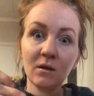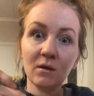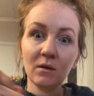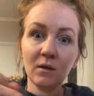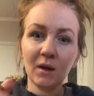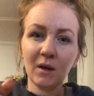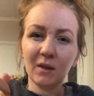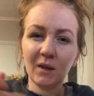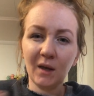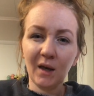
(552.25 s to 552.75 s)

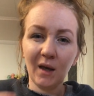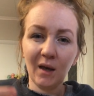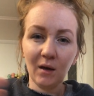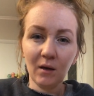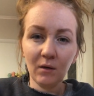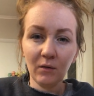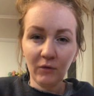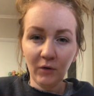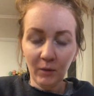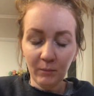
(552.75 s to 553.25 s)
like, the
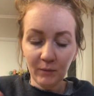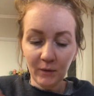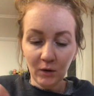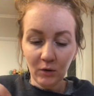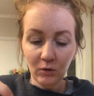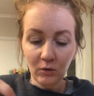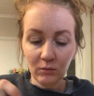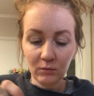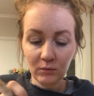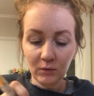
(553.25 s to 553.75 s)
ink from
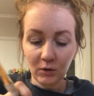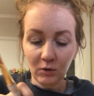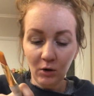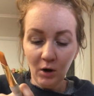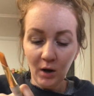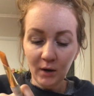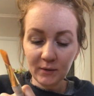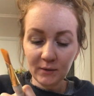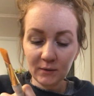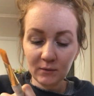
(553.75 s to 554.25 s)
the
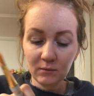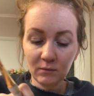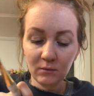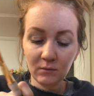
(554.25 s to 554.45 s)
cross.